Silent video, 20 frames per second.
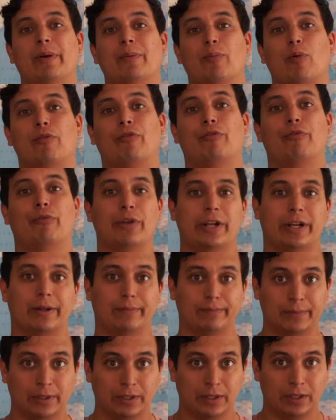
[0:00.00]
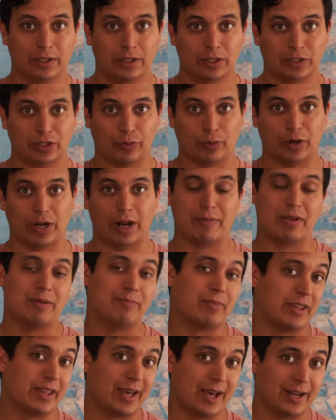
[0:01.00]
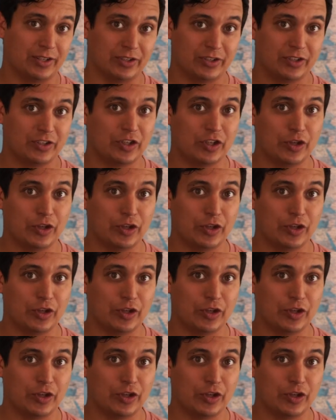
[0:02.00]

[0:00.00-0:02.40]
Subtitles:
more freedom. So what I mean by that is